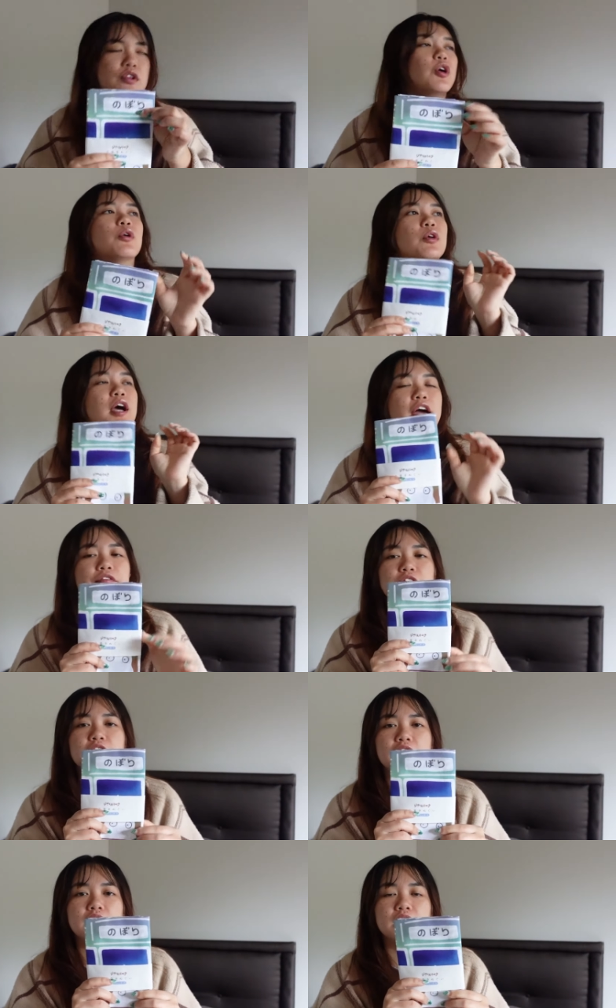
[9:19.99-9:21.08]
So
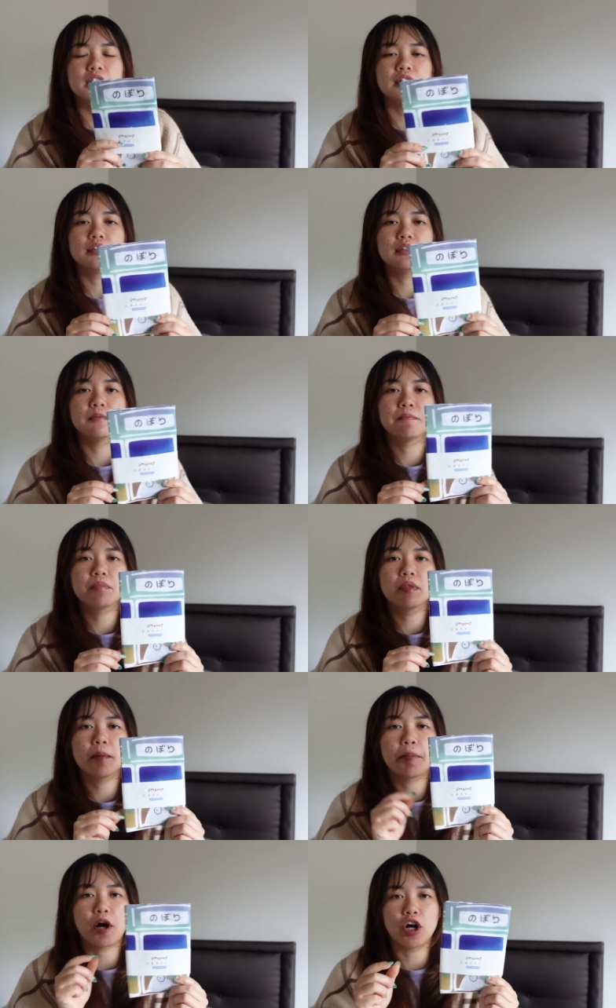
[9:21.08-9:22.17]
every
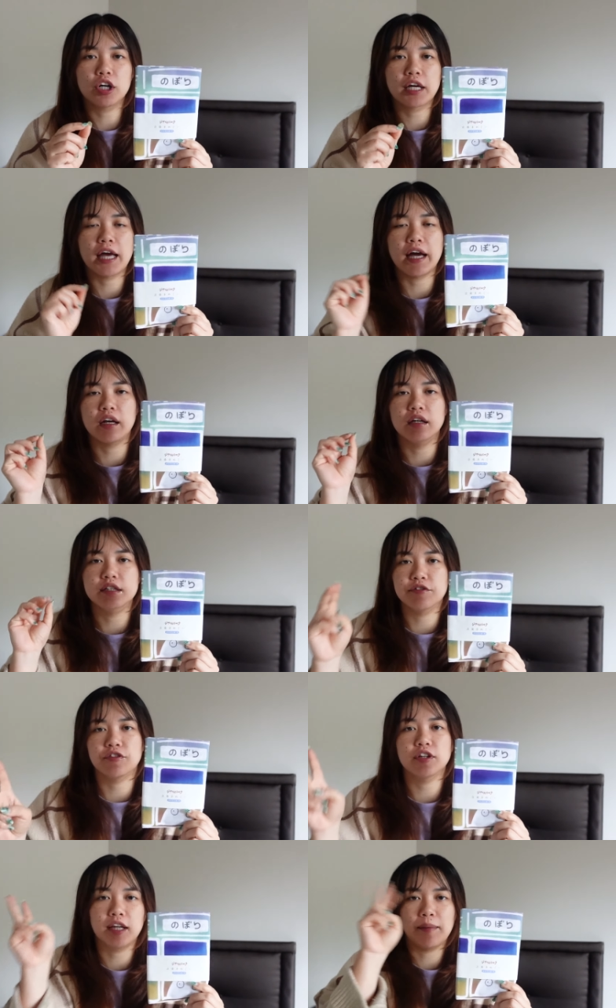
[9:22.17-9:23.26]
park had a
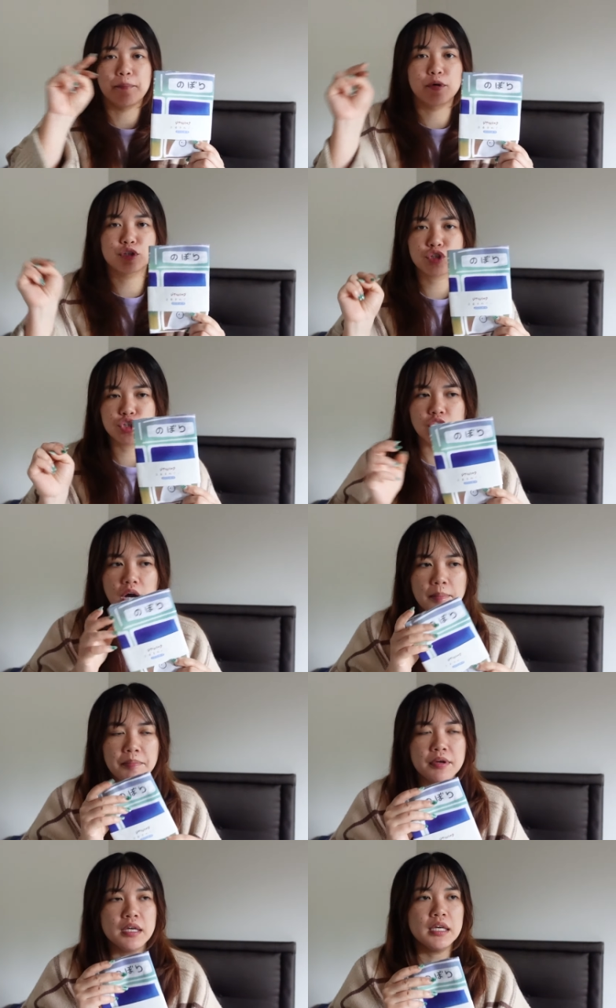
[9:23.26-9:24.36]
different like merch
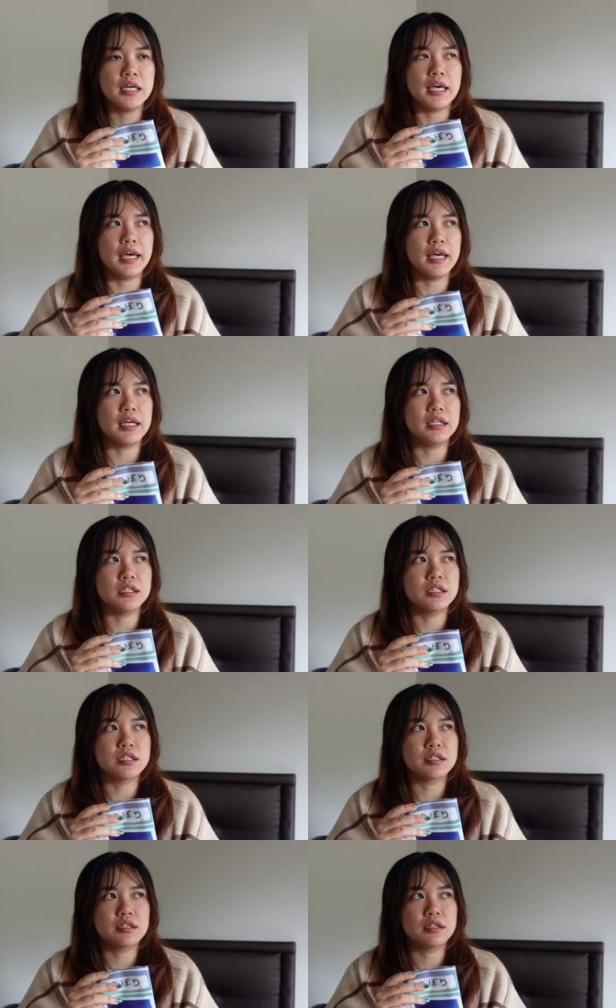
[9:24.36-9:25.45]
shop
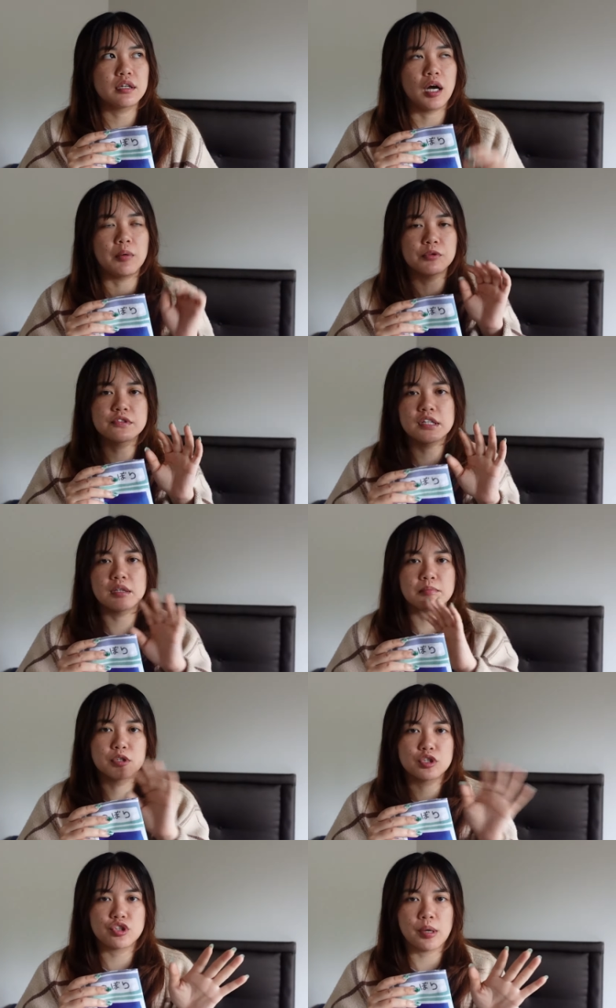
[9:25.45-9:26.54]
and I will say the
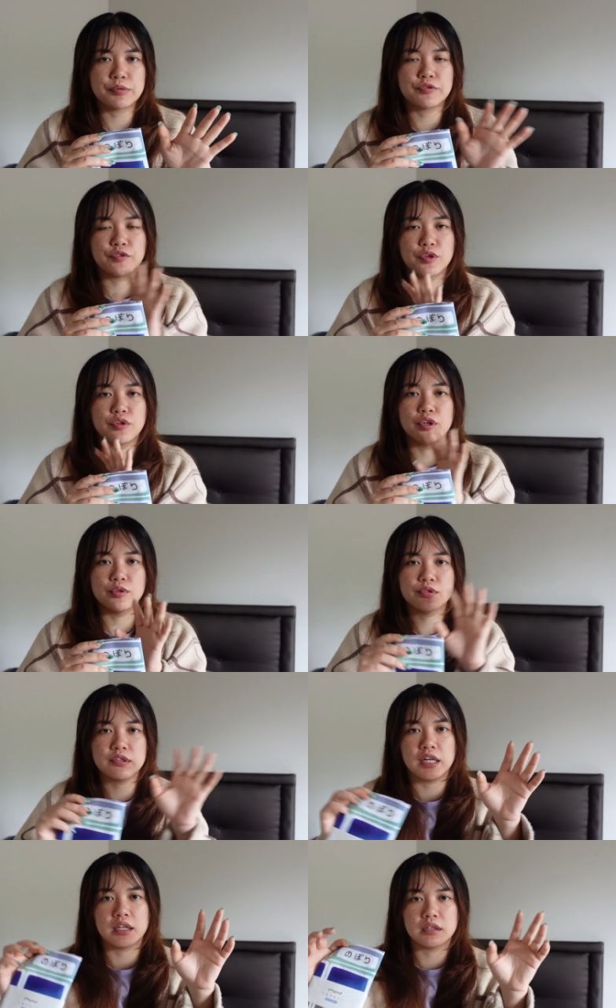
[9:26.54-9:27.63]
merch shops for those
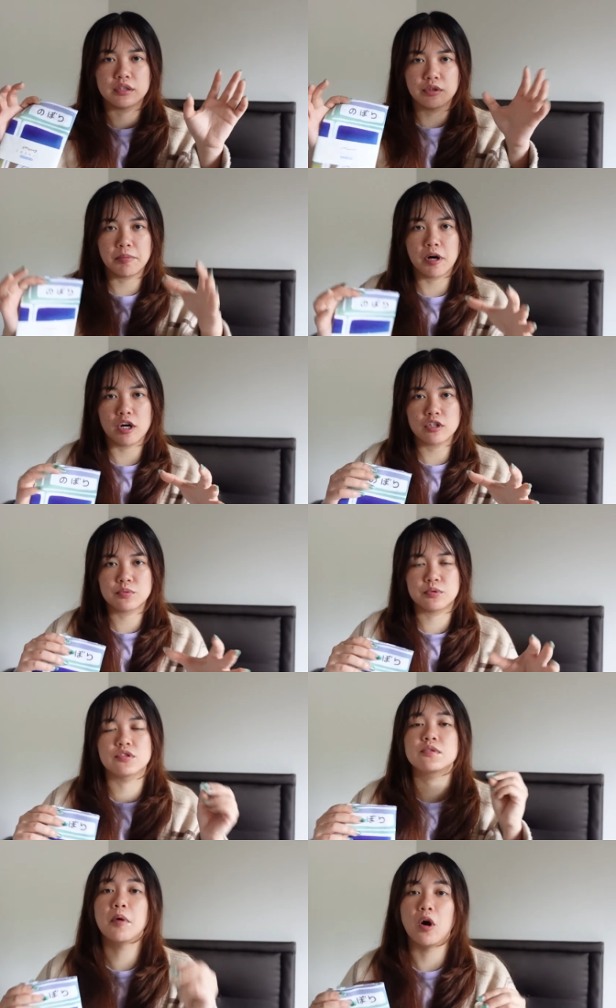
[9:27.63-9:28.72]
like little parks were
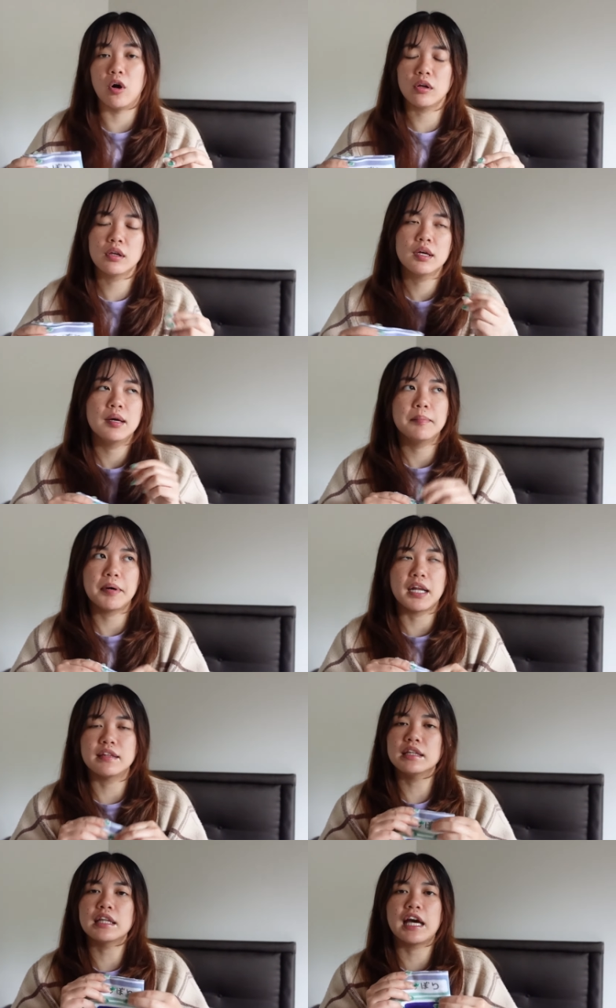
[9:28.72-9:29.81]
small, but I
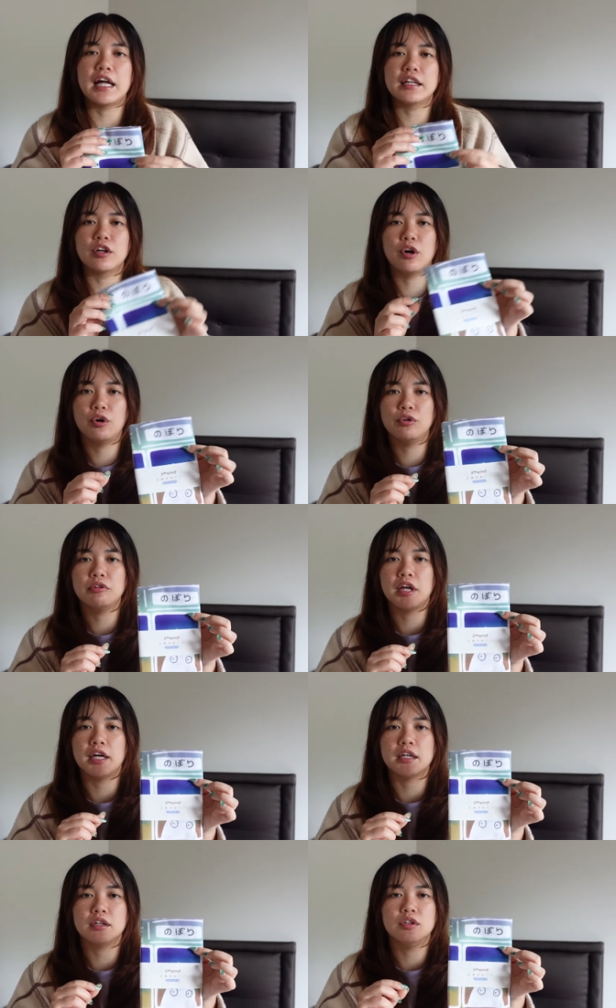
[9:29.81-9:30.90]
think they had their own
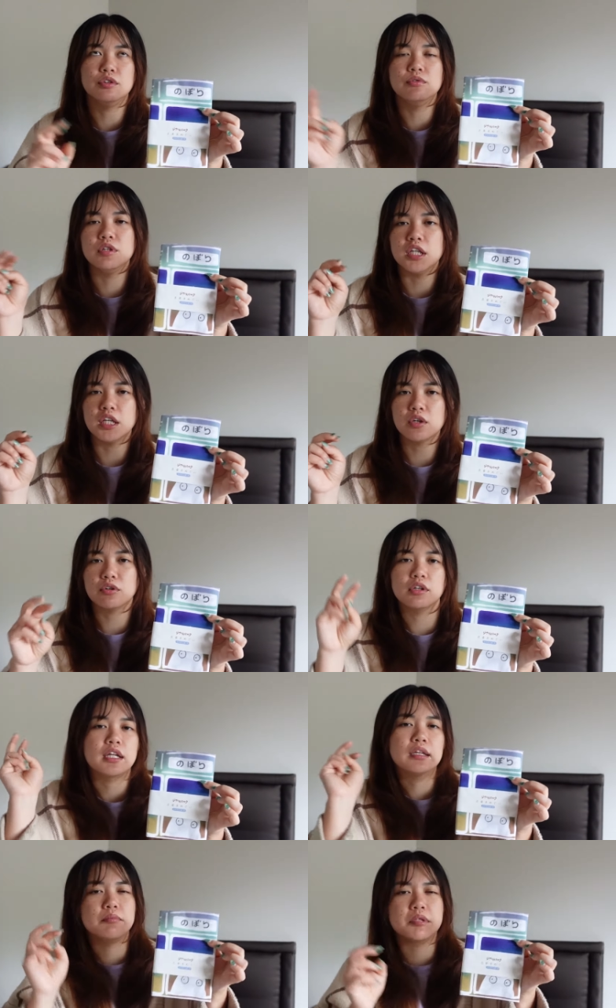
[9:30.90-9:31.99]
like unique or
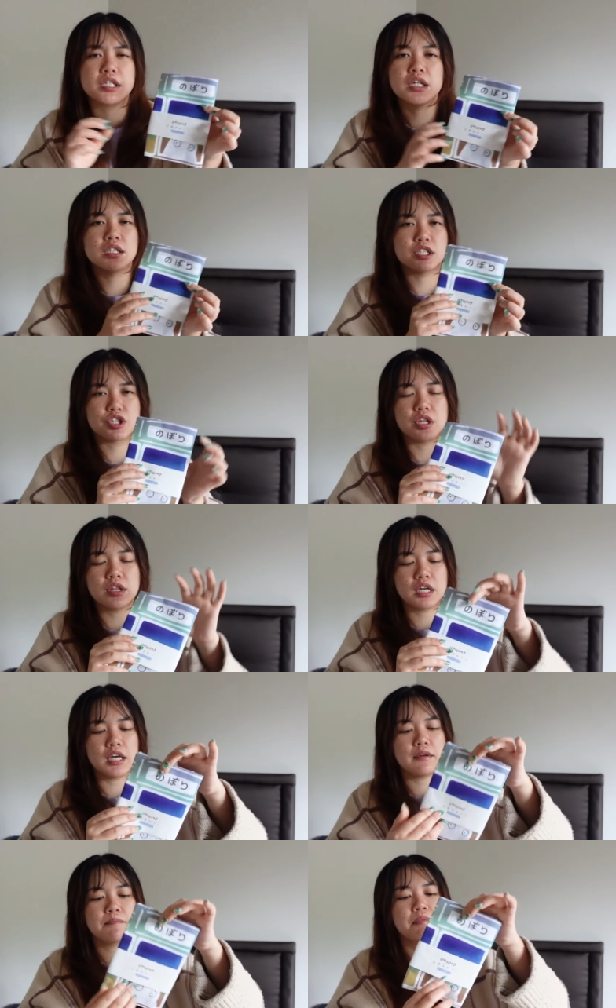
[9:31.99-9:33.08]
like limited edition
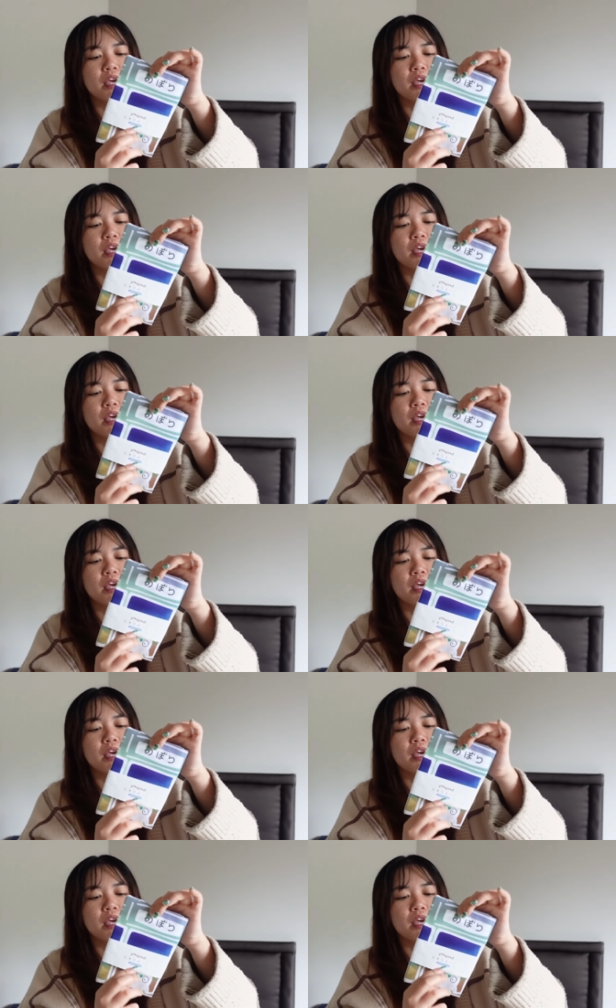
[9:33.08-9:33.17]
thing.